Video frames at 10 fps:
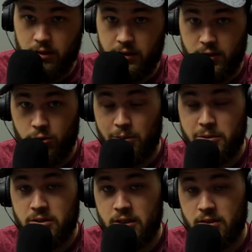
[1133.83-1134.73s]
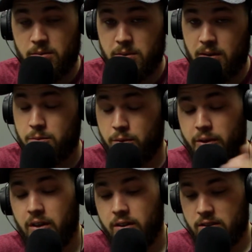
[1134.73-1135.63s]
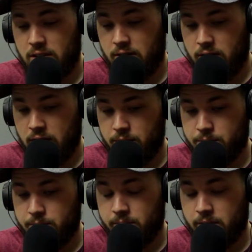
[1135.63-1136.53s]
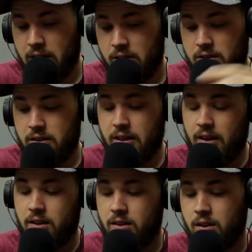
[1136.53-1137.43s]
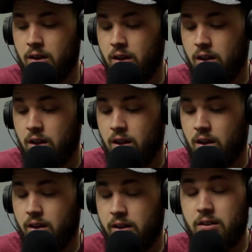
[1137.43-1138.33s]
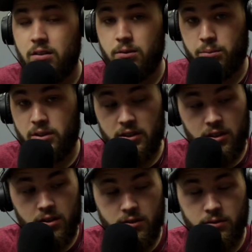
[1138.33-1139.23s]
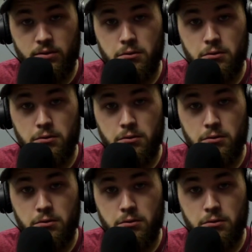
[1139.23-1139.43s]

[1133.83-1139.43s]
I don't even know what I'd be saying sometimes. But we hung a TV today, and it looked pretty good.